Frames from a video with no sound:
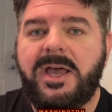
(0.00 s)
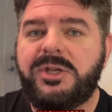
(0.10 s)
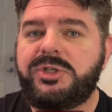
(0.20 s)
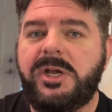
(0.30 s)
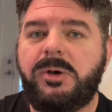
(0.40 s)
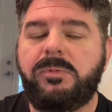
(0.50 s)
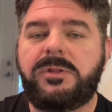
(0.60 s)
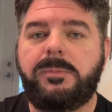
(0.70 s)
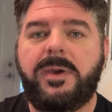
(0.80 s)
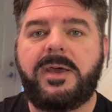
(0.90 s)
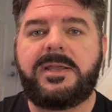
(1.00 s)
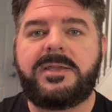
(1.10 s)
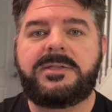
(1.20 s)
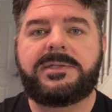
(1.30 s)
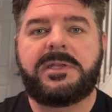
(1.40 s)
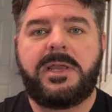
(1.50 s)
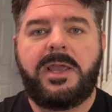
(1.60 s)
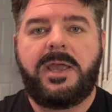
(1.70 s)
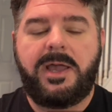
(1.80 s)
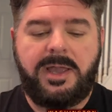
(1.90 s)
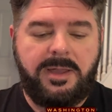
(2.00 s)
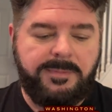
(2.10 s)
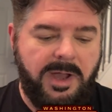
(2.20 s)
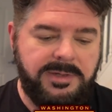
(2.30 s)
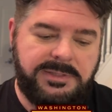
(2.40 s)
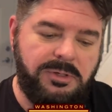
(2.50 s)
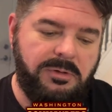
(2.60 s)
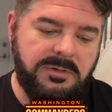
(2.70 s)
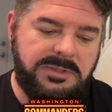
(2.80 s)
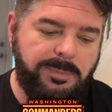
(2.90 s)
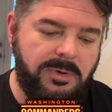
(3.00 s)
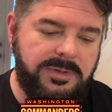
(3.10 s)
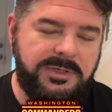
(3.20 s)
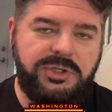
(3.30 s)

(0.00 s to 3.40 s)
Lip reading: Share it with your buddies. Also, you can support this